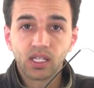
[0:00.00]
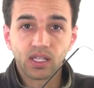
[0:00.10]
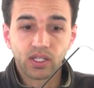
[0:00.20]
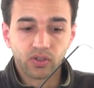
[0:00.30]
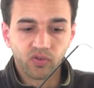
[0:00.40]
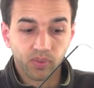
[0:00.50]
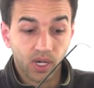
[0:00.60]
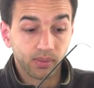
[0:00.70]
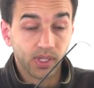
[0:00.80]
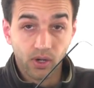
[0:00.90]
that you've
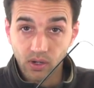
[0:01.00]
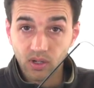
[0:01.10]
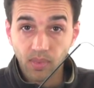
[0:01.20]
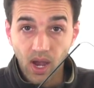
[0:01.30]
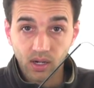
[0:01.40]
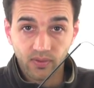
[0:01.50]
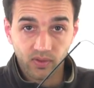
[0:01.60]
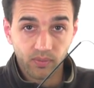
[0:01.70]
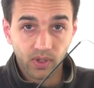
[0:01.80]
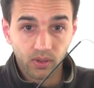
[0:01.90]
probably heard about if
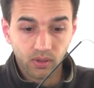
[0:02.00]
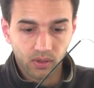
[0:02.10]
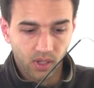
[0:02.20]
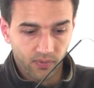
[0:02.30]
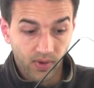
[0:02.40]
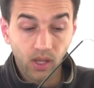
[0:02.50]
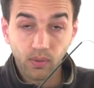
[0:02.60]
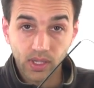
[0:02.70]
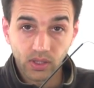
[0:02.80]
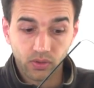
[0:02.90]
you've been
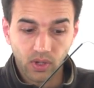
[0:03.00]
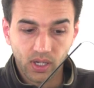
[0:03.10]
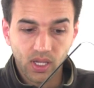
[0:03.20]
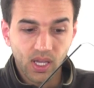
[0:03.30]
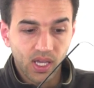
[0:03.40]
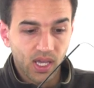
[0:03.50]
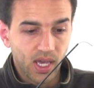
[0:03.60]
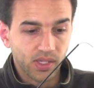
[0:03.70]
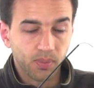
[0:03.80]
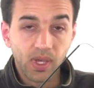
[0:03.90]
following the truck,
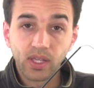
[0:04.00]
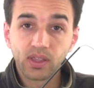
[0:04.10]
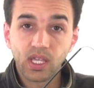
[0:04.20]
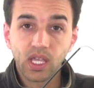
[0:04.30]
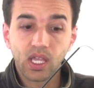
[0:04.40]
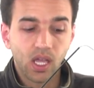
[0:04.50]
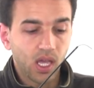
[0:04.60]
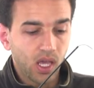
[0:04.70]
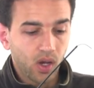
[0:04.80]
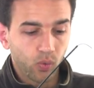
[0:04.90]
has been the
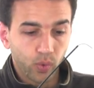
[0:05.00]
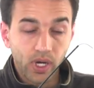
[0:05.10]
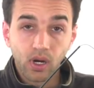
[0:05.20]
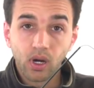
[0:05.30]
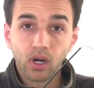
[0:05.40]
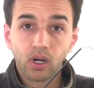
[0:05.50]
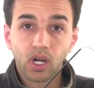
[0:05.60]
rear